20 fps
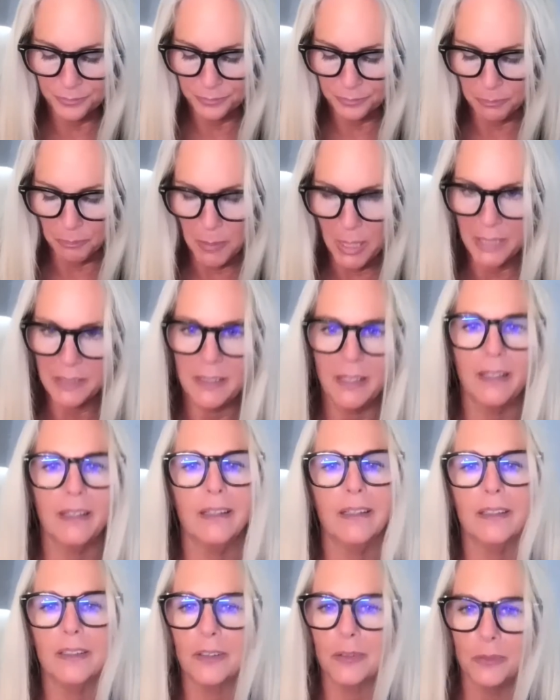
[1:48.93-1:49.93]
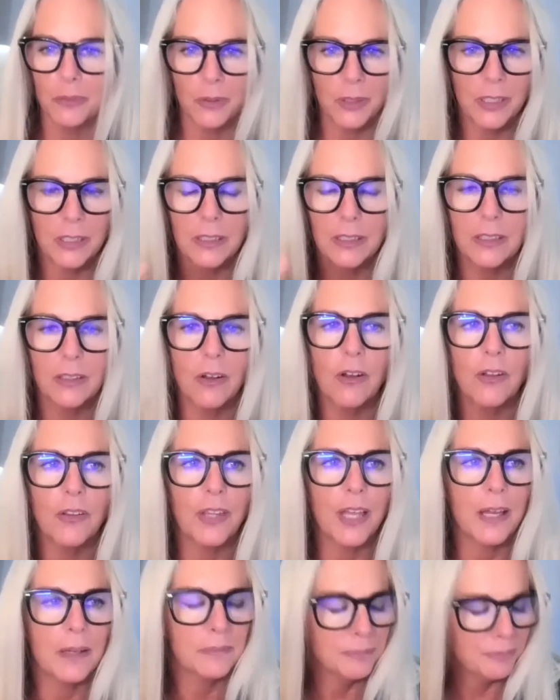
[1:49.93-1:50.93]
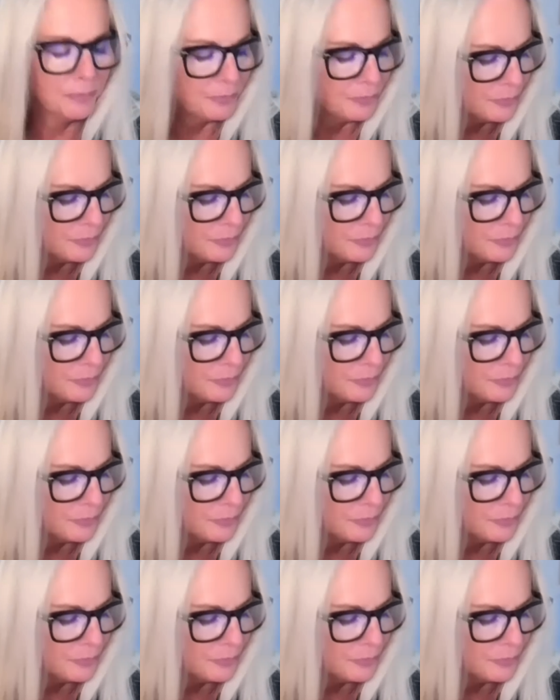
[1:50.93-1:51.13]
Meta or what, and all that.